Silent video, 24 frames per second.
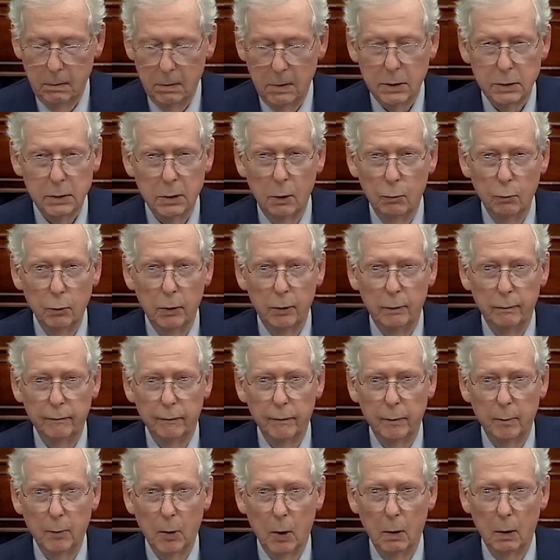There's no room
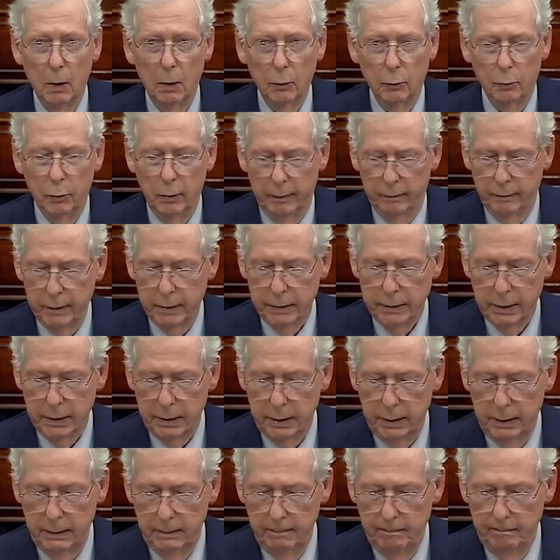for moral
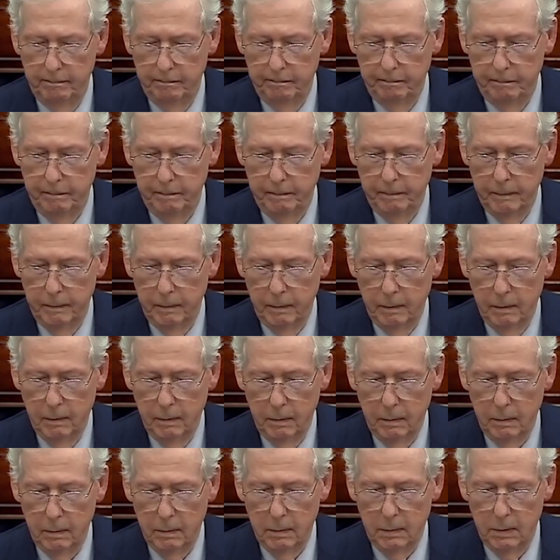equivalency.
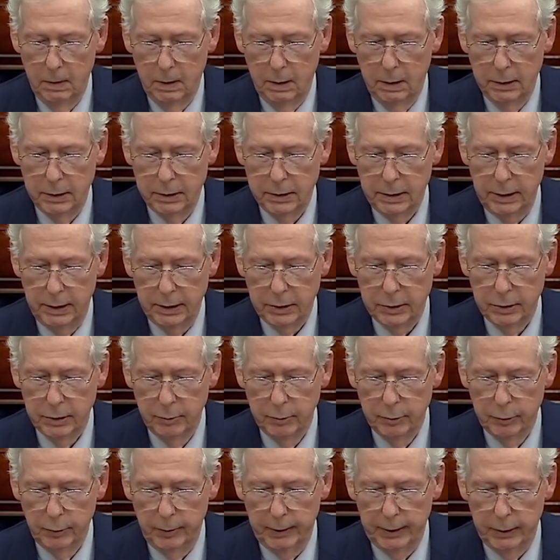The distinction
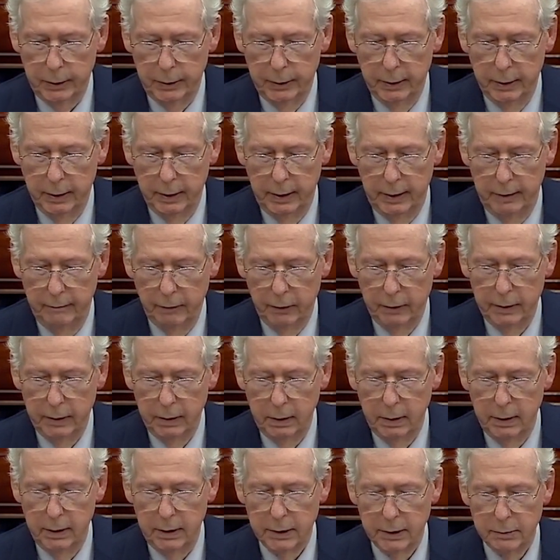between good and evil
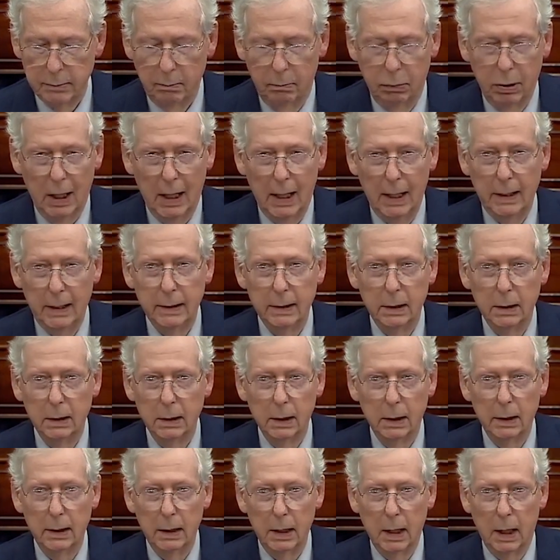here is
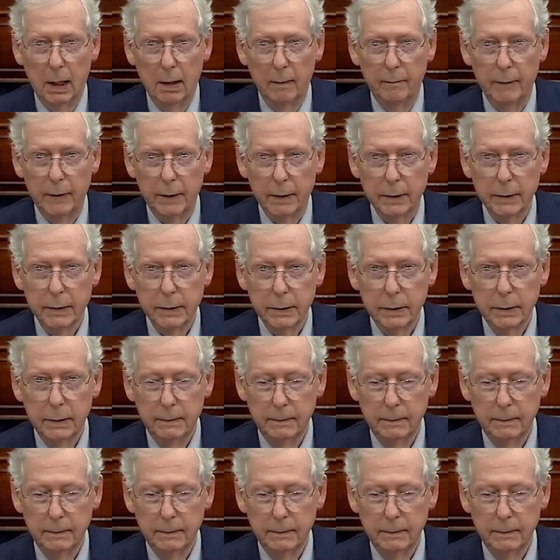blindingly obvious.